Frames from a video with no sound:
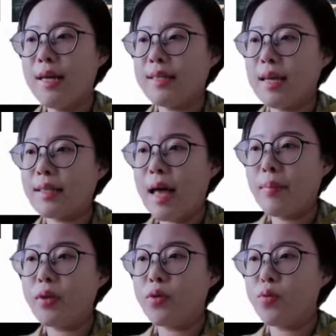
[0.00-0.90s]
that
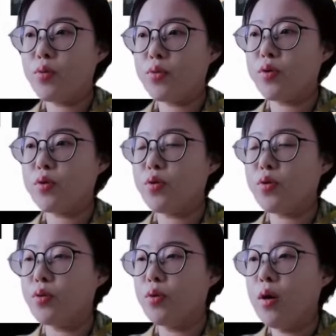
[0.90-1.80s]
can be used
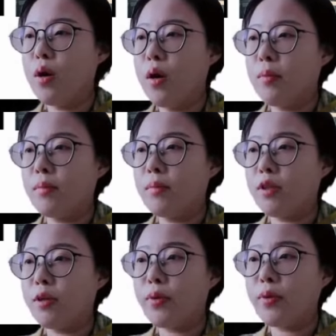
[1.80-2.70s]
to
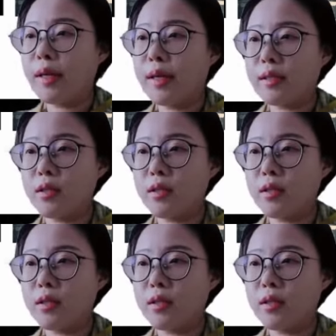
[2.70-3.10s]
manipulate